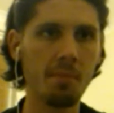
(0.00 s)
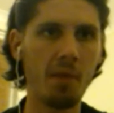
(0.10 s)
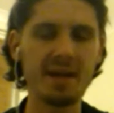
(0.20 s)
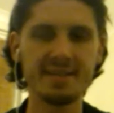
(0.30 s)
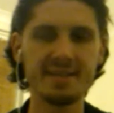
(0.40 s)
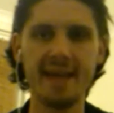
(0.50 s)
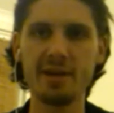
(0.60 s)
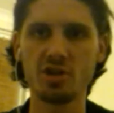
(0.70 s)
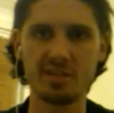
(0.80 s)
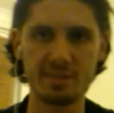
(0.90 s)
My
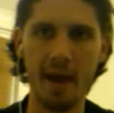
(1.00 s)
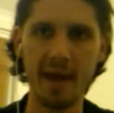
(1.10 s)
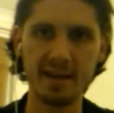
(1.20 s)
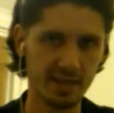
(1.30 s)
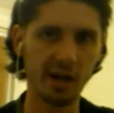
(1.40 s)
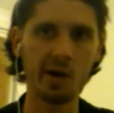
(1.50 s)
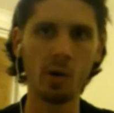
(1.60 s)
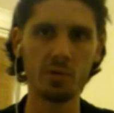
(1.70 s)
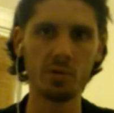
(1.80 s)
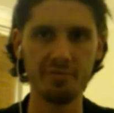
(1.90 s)
attention span is like a
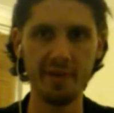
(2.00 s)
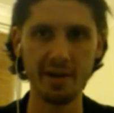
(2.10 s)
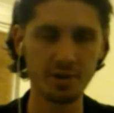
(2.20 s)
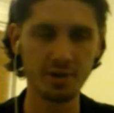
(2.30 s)
goldfish.